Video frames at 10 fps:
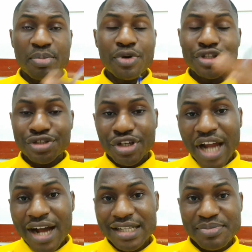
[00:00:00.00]
people should
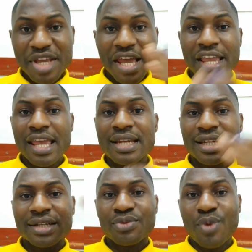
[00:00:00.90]
not ask me again
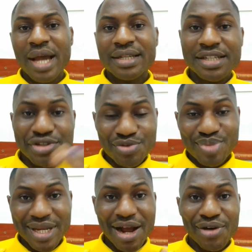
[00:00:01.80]
that why didn't you
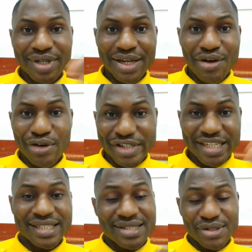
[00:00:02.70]
bring out a course
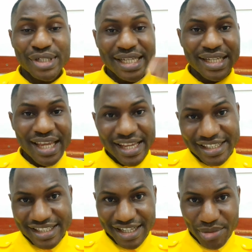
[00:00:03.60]
that is taught in
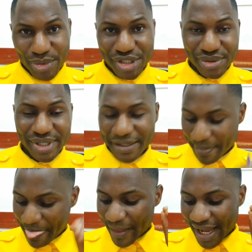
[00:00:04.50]
English language, alright?
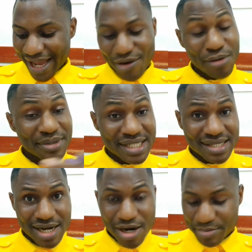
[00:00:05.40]
I hope
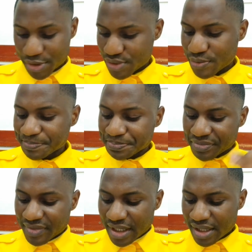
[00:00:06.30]
this helps you.
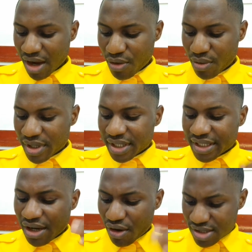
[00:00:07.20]
Now,
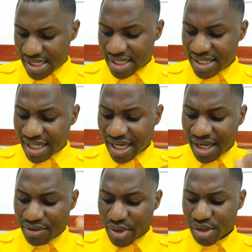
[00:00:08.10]
the courses that
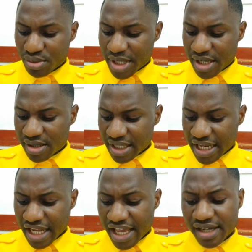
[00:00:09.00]
are going to be held
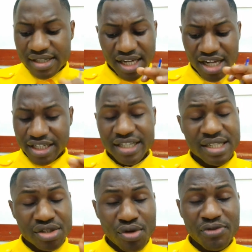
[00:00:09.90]
in English and there
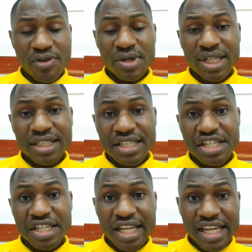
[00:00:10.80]
is no further
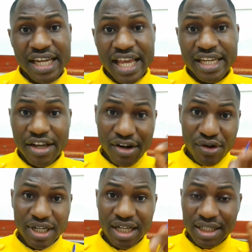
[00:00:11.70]
teaching in any
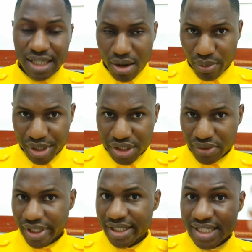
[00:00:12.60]
other language,
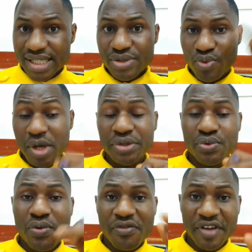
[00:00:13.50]
alright? This is what
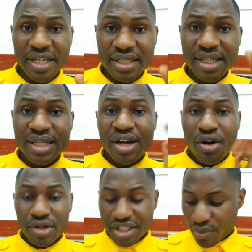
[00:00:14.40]
you will find
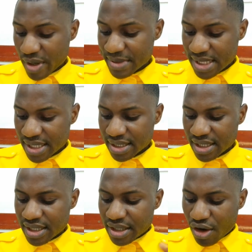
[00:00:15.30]
on the website.
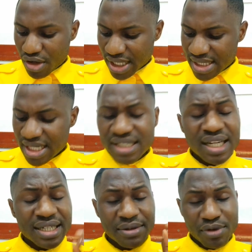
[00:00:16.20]

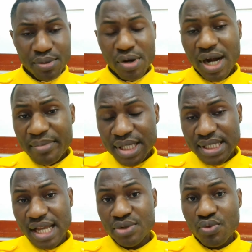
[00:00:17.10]
Understand that the program
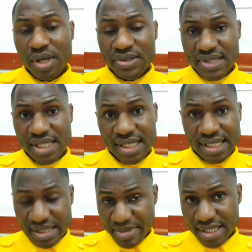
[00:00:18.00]
is as well 6
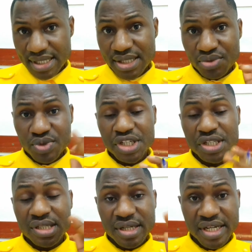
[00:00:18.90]
semesters, which
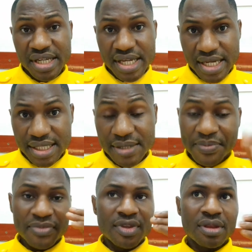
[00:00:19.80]
is 3 years.
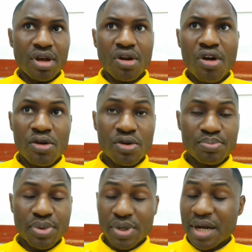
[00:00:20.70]
Not all
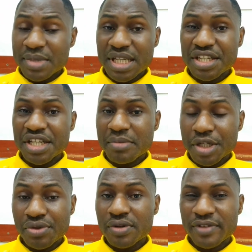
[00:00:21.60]
programs in
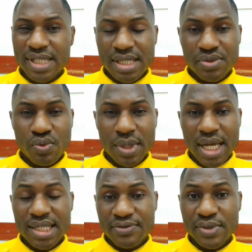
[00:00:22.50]
German universities will
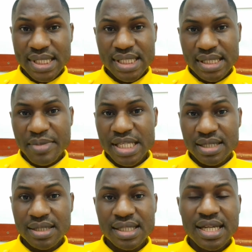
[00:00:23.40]
last for 6
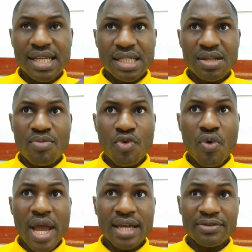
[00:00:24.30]
semesters. Some
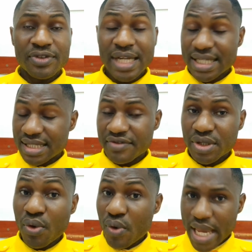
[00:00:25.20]
will end for like
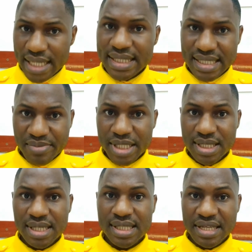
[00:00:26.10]
7 or 8
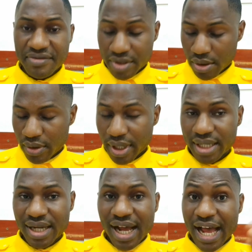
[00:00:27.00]
semesters even,
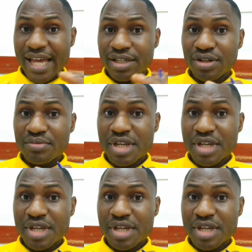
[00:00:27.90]
alright? I